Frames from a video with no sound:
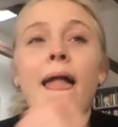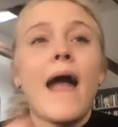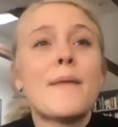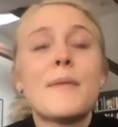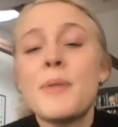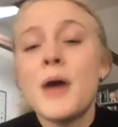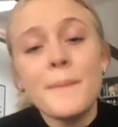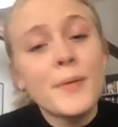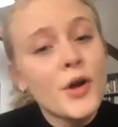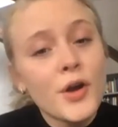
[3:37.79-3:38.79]
I'm a
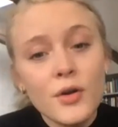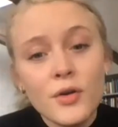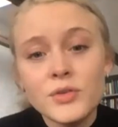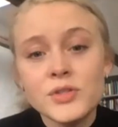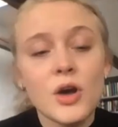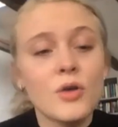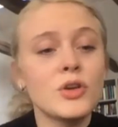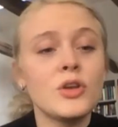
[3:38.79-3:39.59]
pop girl, so you